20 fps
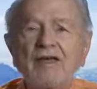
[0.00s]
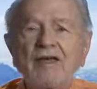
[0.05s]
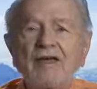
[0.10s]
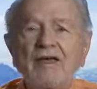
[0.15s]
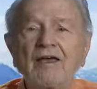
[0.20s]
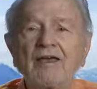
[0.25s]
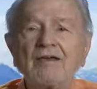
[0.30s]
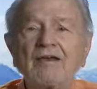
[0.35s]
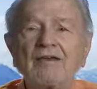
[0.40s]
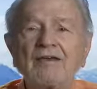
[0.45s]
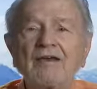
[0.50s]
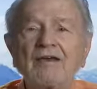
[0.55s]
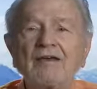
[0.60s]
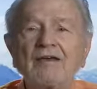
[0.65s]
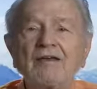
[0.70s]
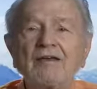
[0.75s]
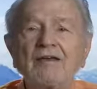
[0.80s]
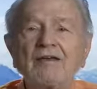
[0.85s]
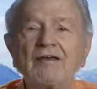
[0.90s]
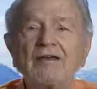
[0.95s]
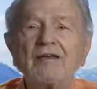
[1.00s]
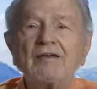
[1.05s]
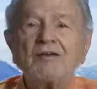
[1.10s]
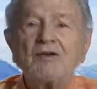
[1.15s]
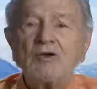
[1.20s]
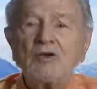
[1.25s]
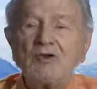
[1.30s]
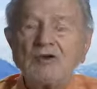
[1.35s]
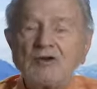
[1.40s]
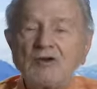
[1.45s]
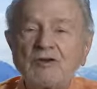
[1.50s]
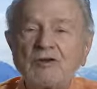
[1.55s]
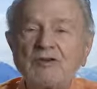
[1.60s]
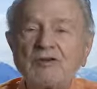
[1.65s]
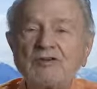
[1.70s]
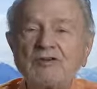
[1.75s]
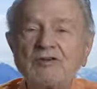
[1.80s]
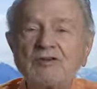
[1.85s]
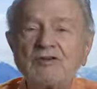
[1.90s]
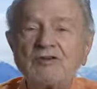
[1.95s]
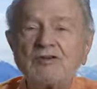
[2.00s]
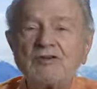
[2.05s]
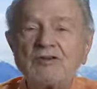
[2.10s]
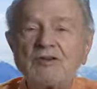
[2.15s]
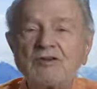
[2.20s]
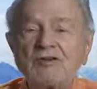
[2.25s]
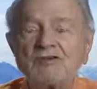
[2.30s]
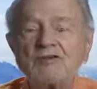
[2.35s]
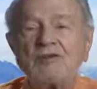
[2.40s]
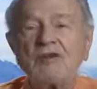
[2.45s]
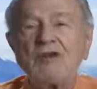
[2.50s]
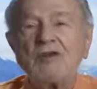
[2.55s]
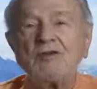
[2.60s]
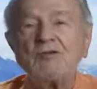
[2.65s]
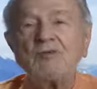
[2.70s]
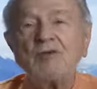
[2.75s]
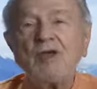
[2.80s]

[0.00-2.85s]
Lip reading: And so he took this initiation, and he